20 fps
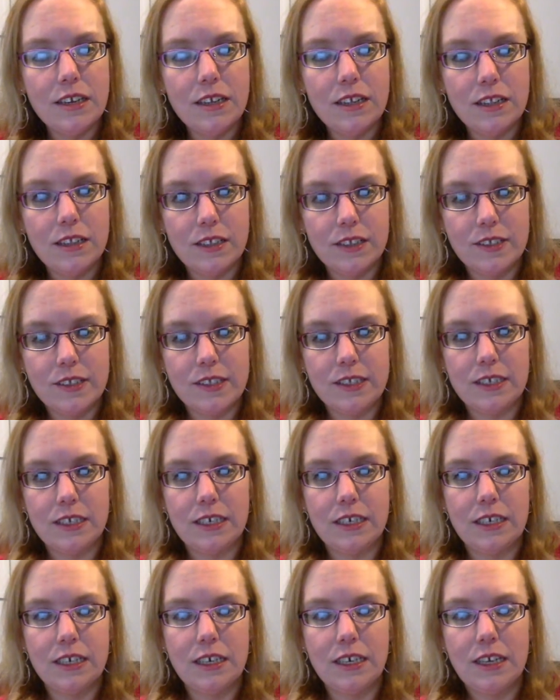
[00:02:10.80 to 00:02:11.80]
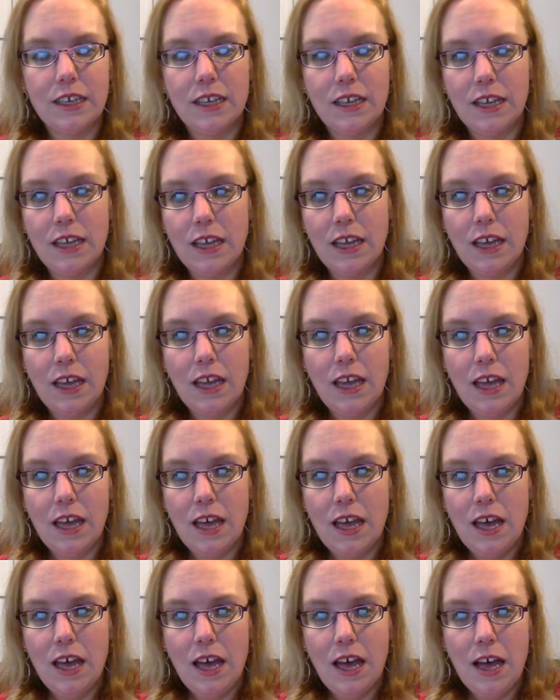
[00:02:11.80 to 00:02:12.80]
let's see.
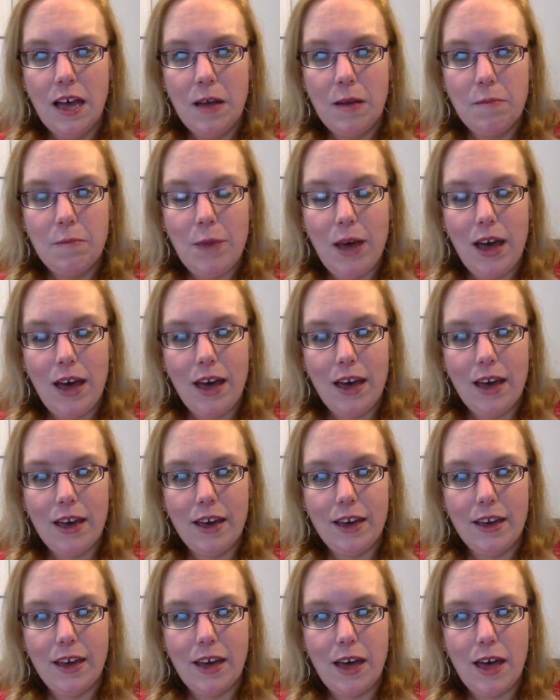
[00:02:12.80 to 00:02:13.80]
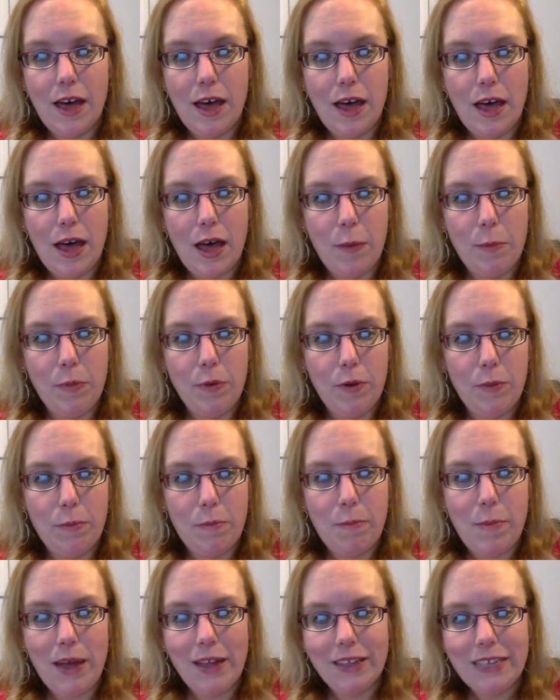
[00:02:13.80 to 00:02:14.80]
My upper
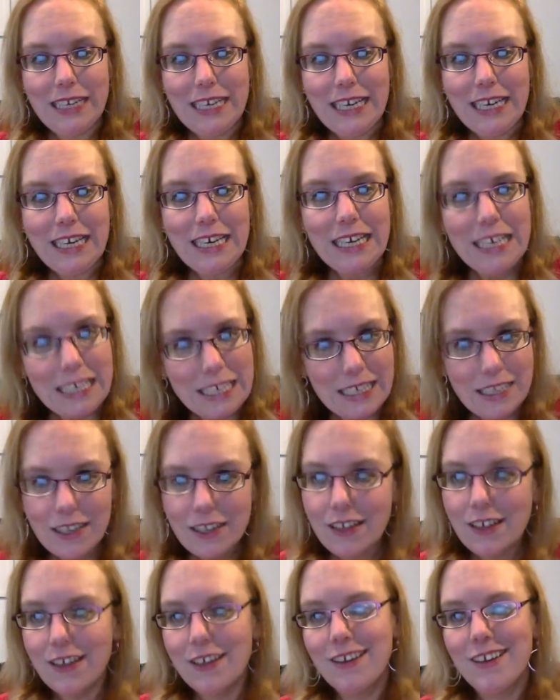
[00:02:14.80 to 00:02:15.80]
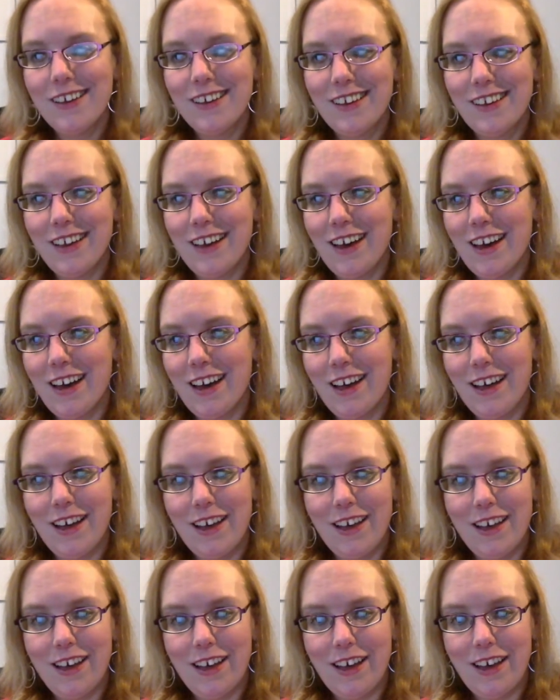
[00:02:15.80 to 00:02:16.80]
belly...
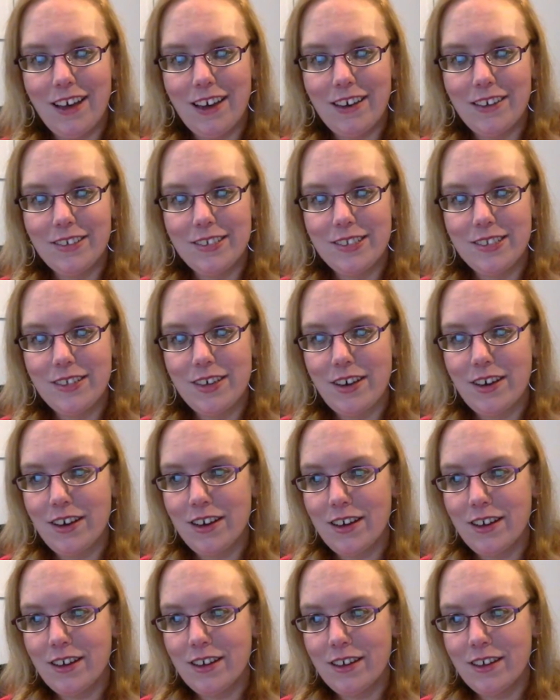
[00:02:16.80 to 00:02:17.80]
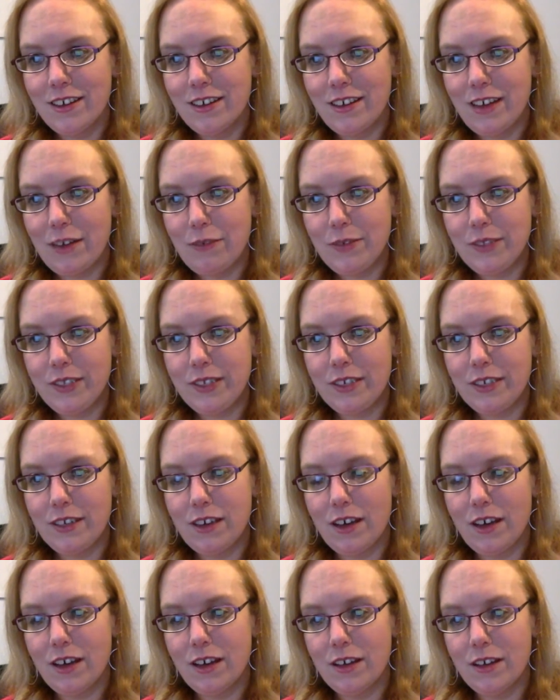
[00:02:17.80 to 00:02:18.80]
I've seen a
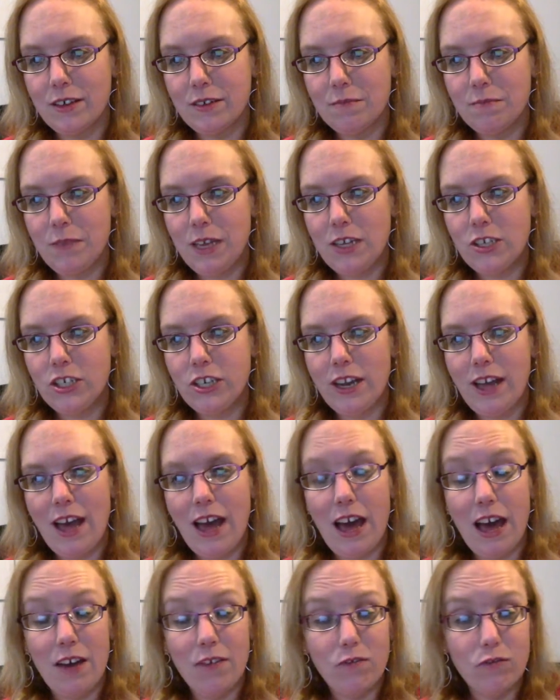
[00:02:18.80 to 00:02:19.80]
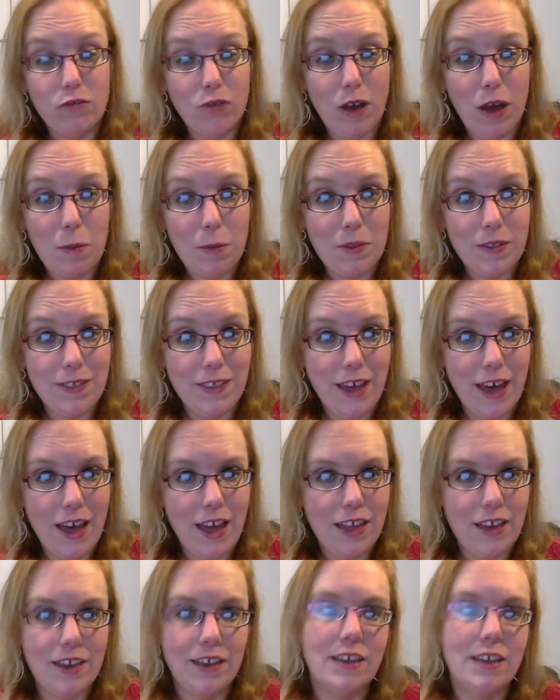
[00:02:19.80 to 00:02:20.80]
1.5 inch drop in that.